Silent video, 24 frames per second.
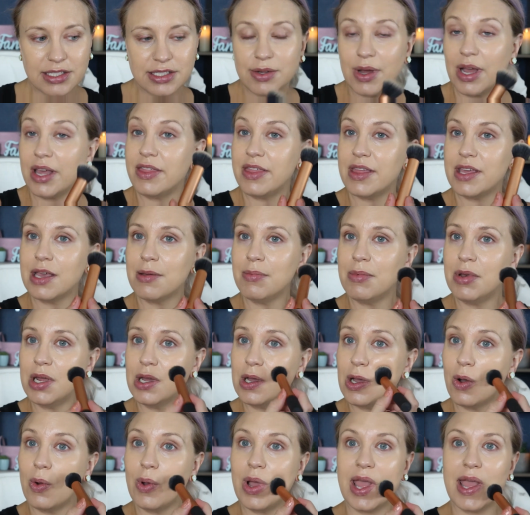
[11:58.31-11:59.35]
So I think I'm going to
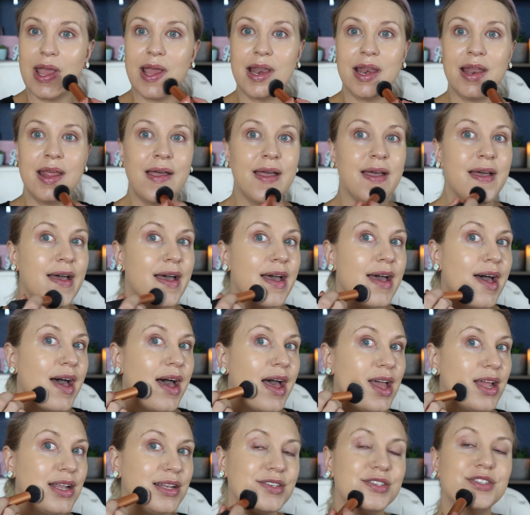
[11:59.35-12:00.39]
go in
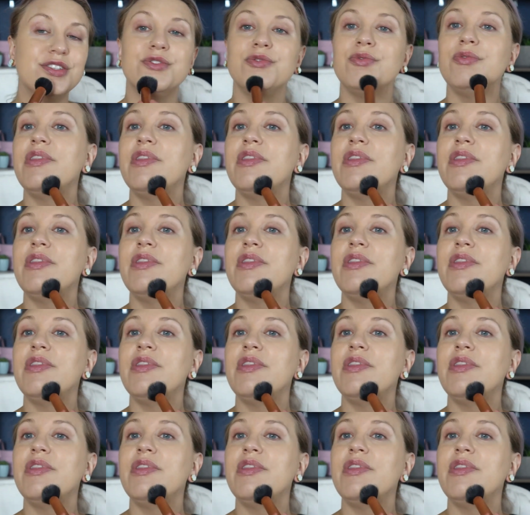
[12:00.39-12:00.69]
and do